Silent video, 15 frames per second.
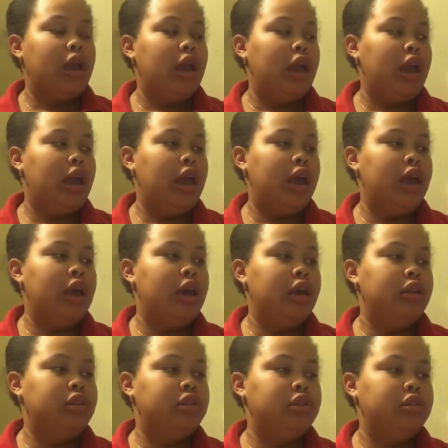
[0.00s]

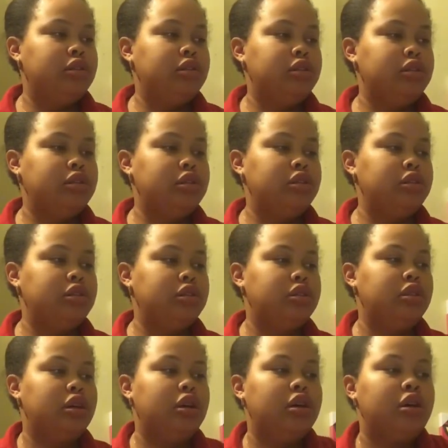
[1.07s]
and
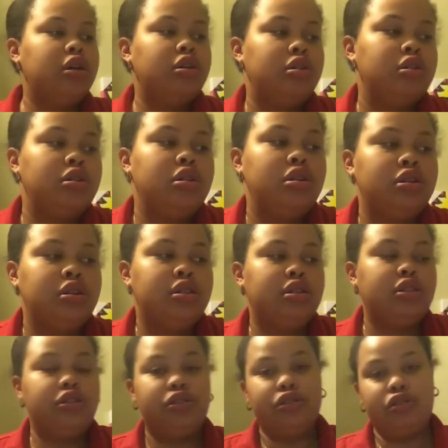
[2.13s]
the
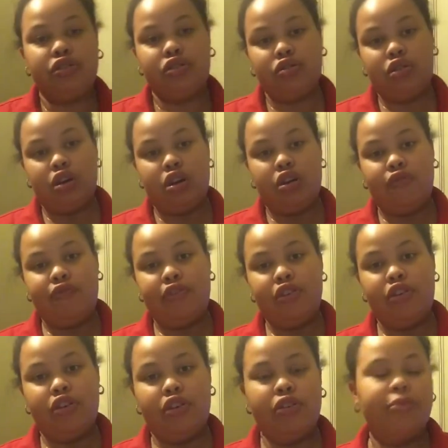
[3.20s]
scissors to cut off the
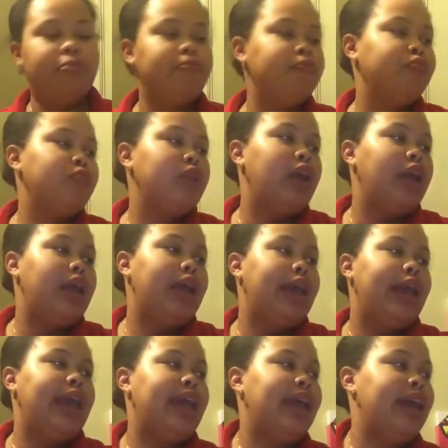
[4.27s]
yarn,
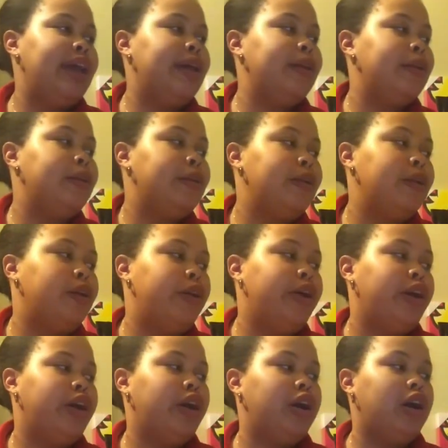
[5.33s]
and
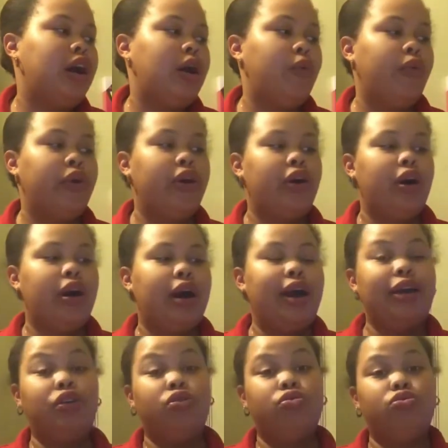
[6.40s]
well, I
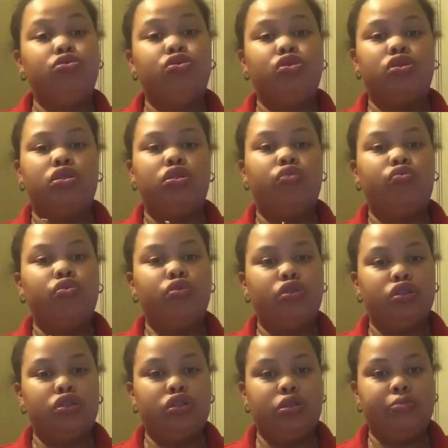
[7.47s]
use the ruler
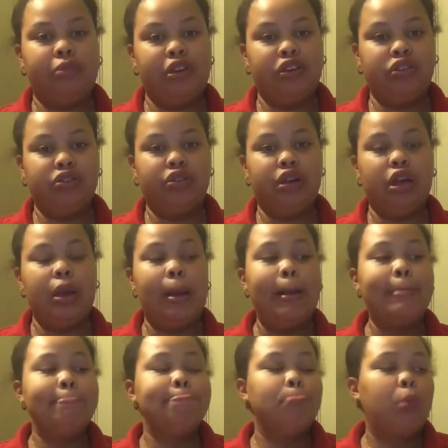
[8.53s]
to measure it.
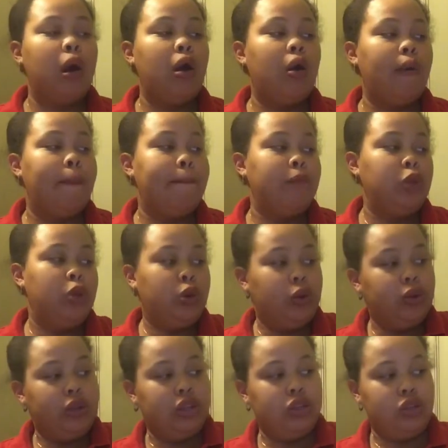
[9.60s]
You don't
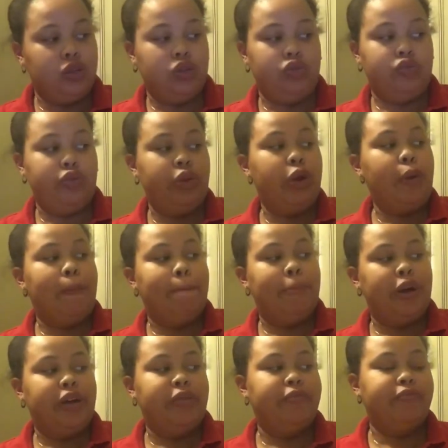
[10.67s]
need to use a ruler,
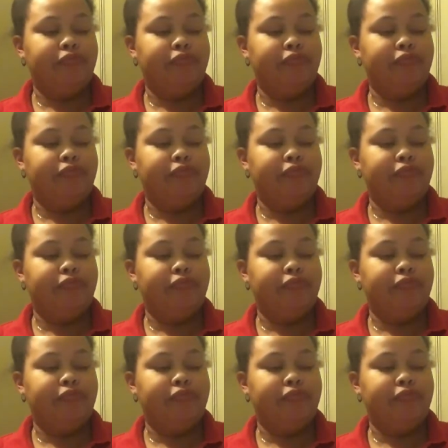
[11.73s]
but